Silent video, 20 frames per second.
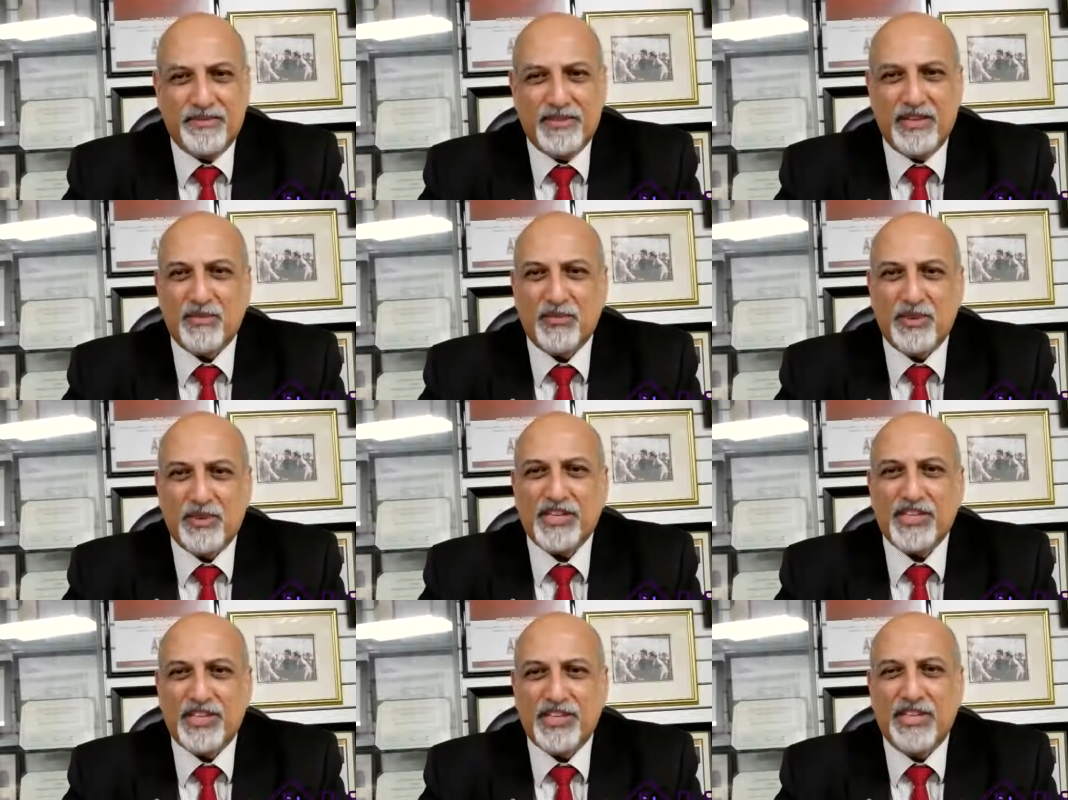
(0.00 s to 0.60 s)
in
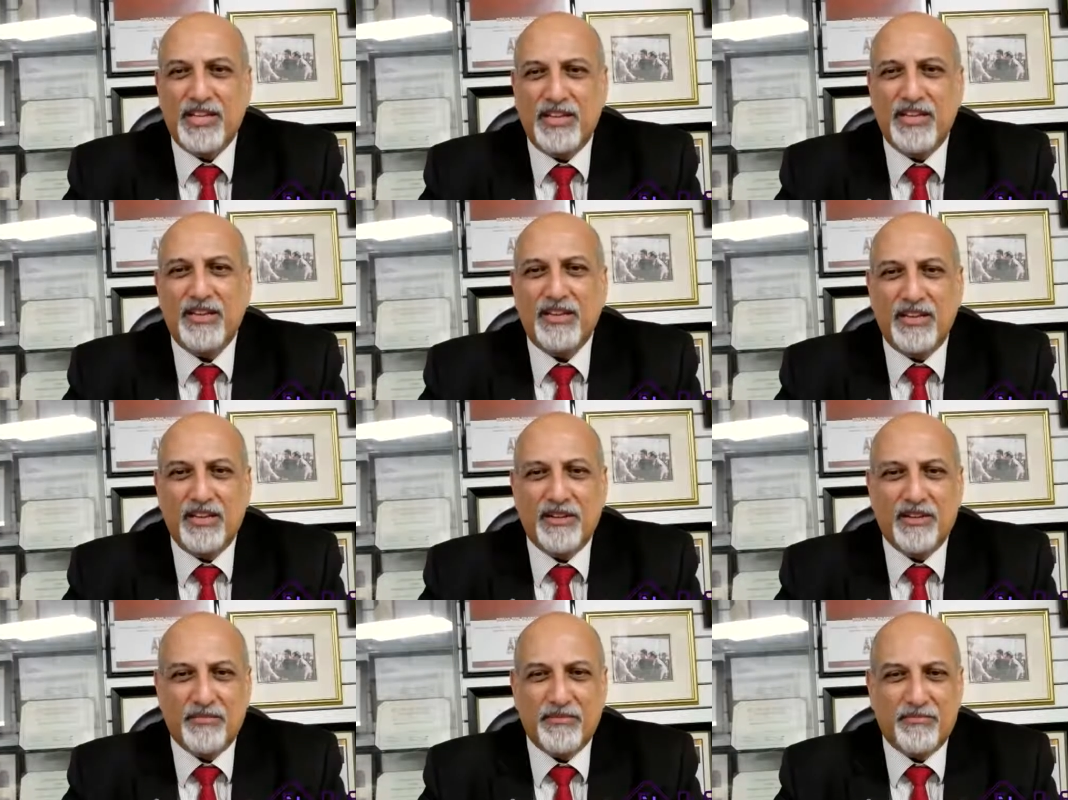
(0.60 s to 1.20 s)
which
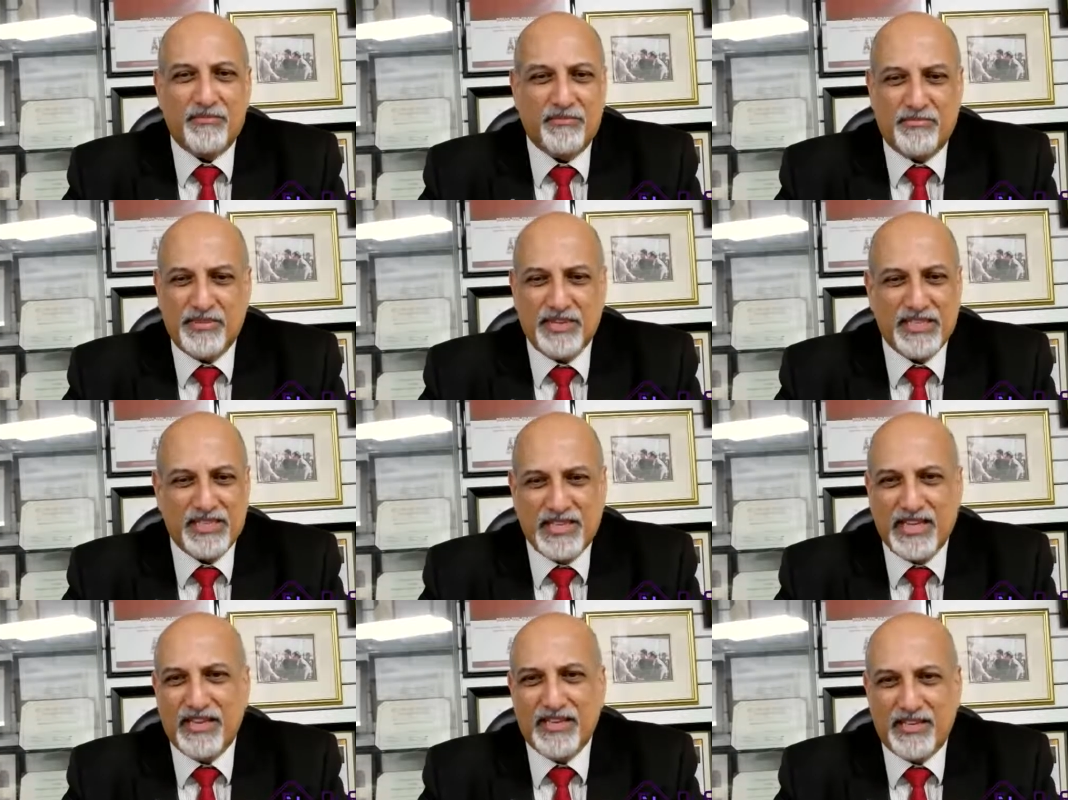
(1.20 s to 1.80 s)
she
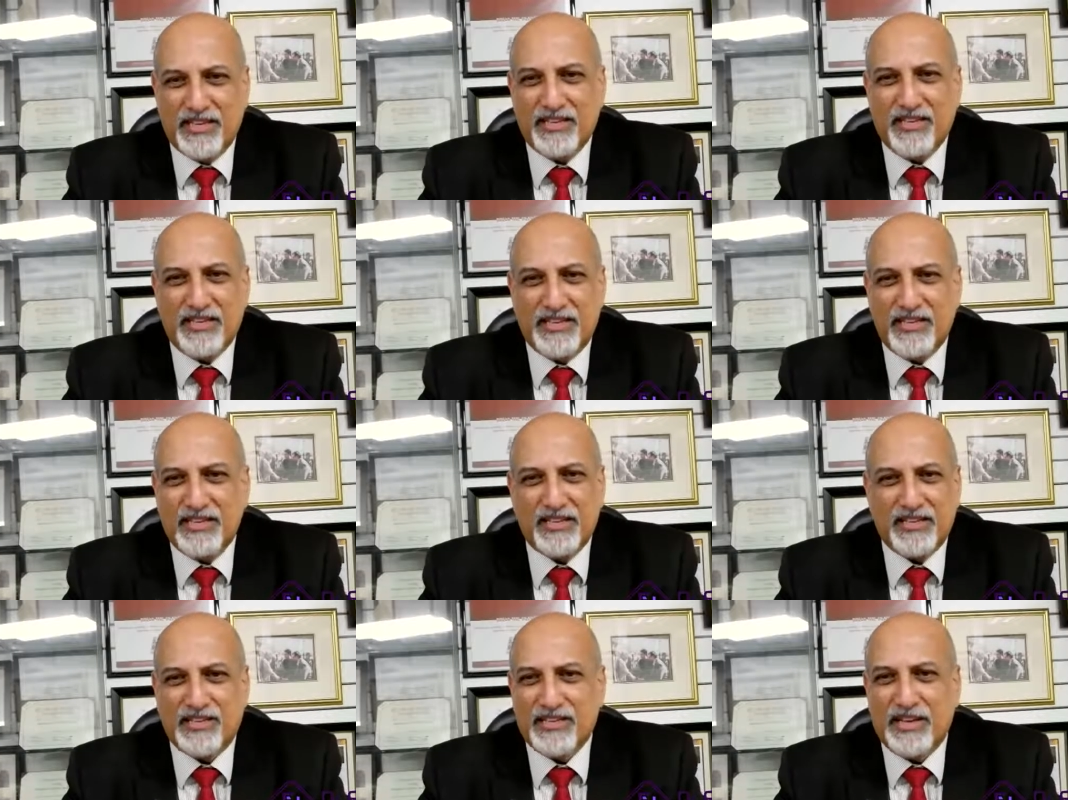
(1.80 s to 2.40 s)
presented
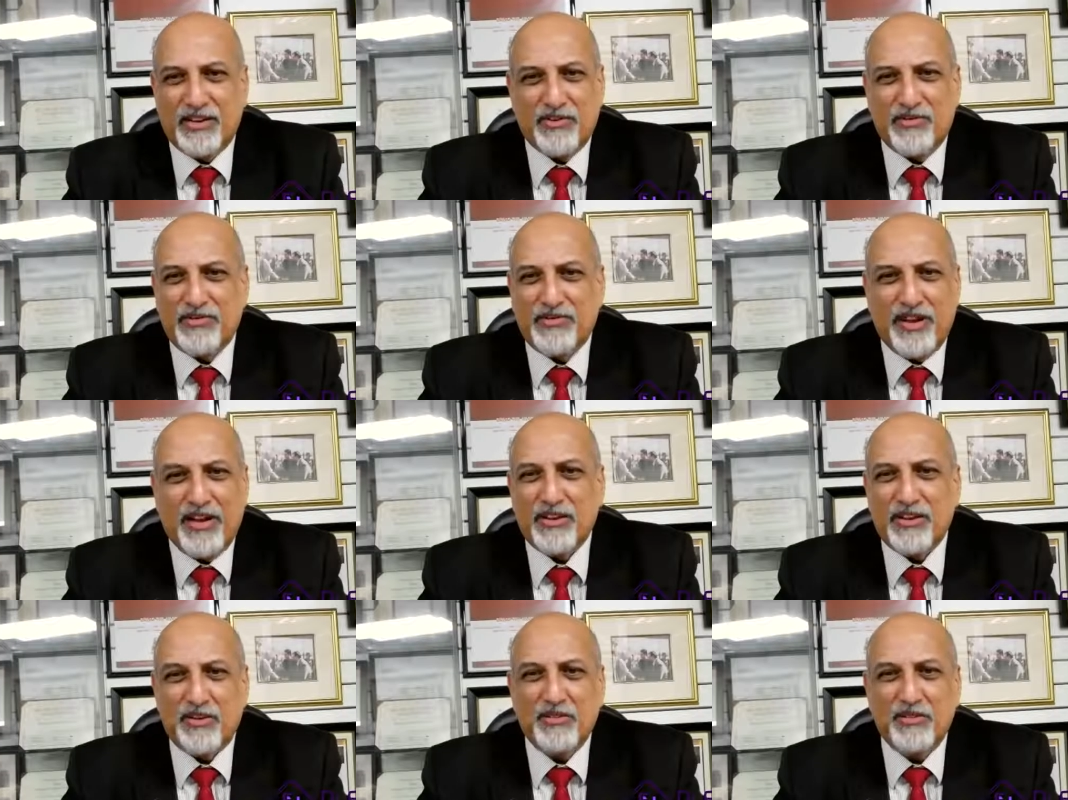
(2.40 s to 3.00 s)
a set of
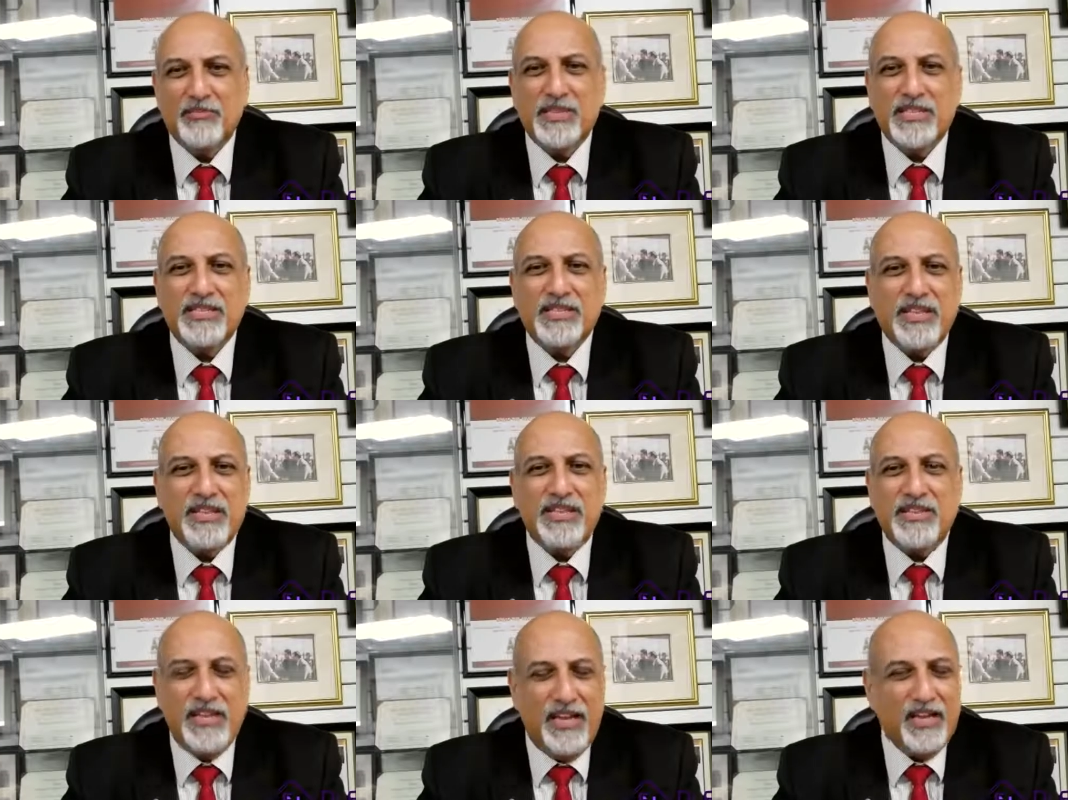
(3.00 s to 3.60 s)
arguments
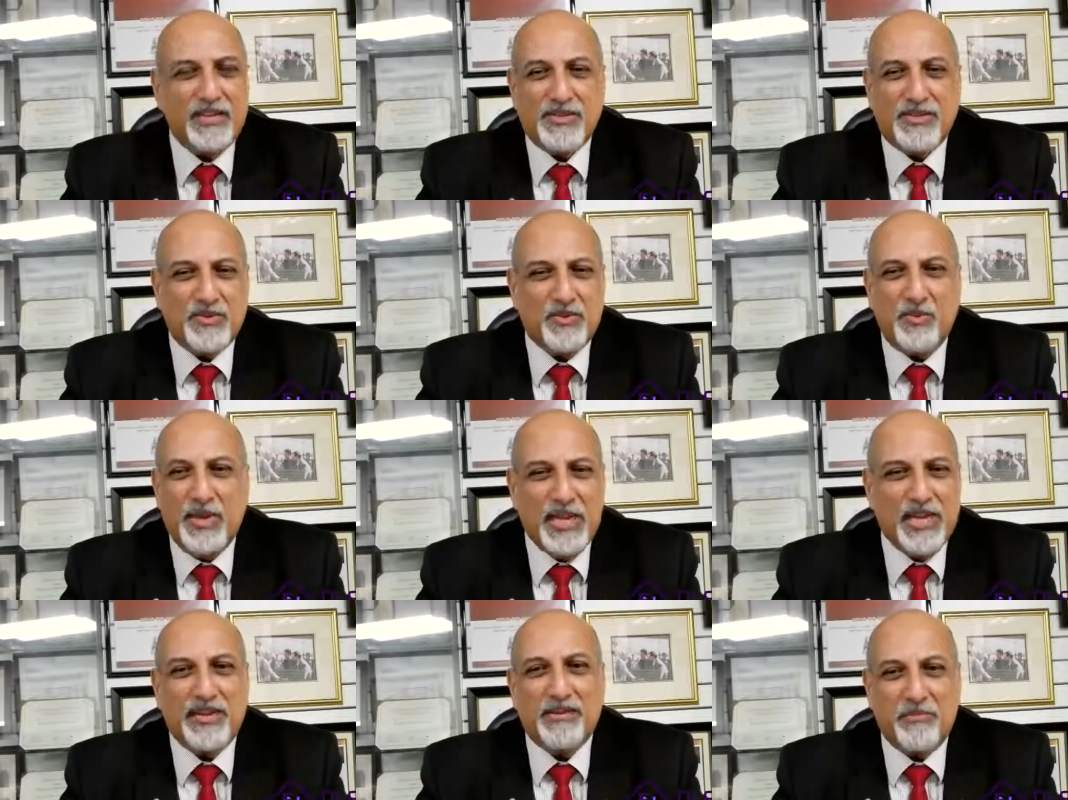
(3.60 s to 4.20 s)
that, yes,
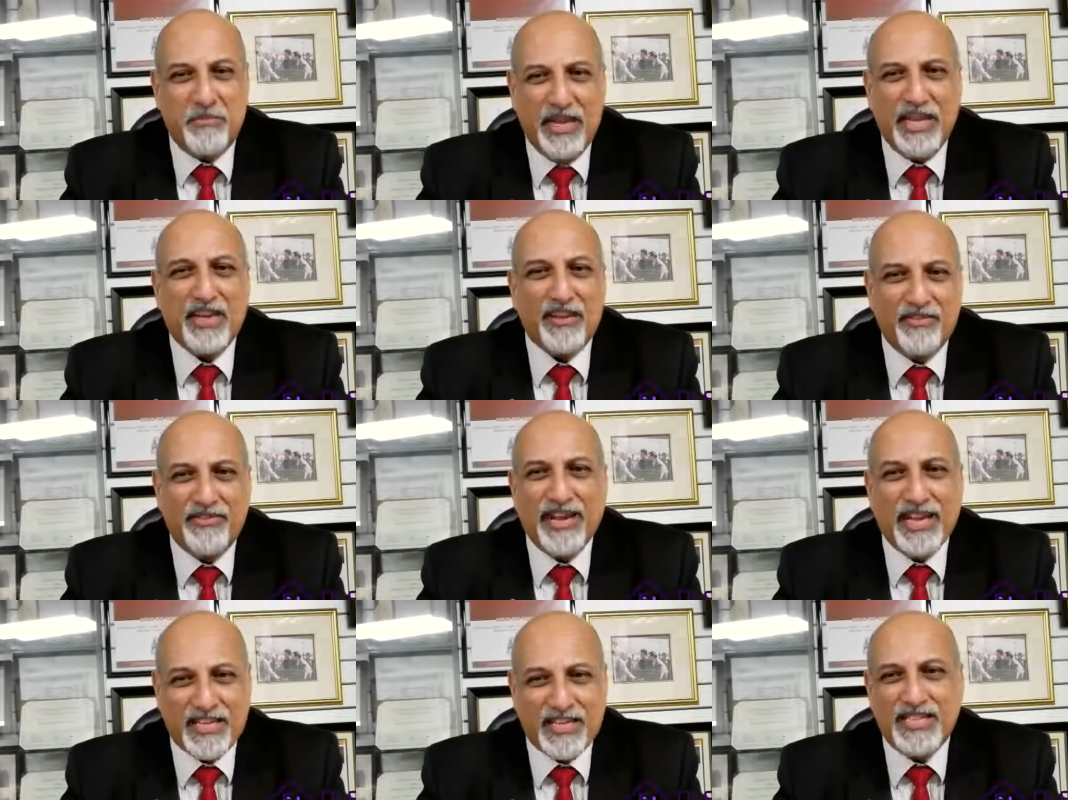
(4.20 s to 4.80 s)
we can make
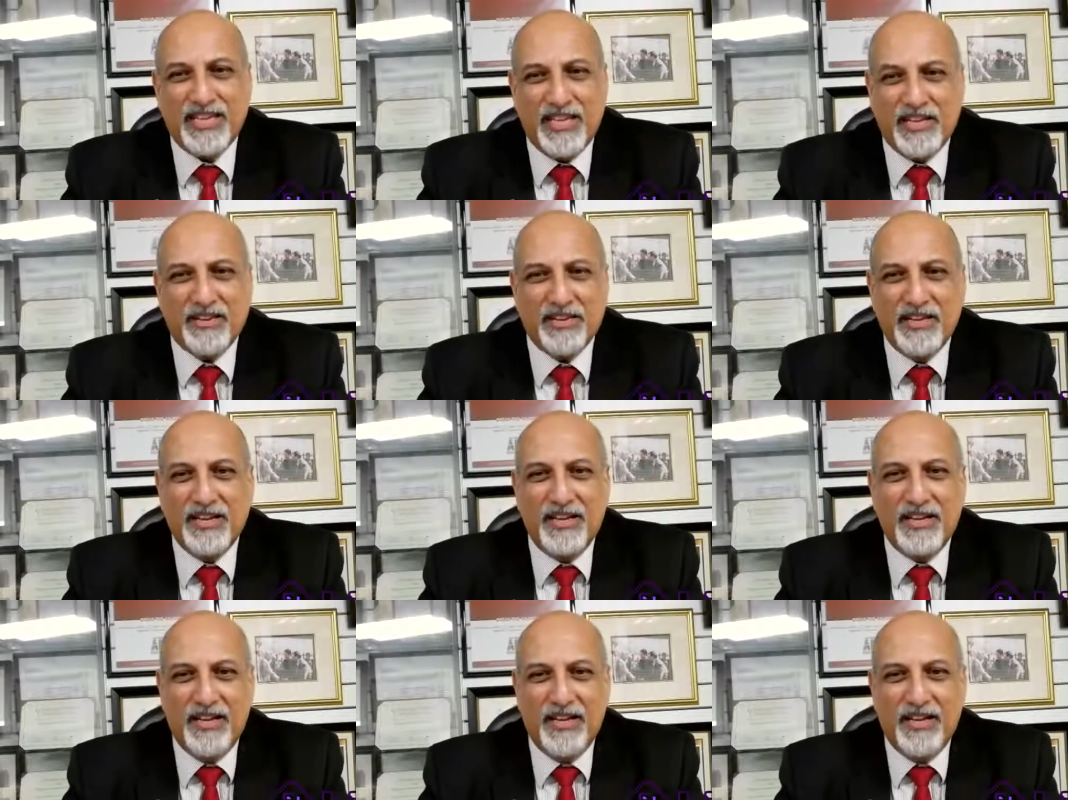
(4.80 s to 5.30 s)
a vaccine.